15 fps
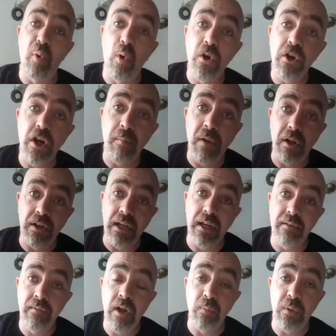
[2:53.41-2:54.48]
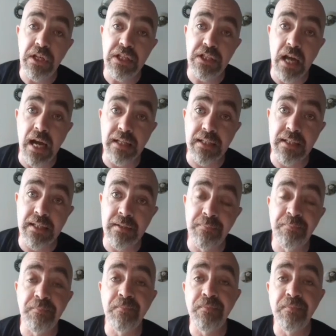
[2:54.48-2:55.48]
pouring your milk in wee shots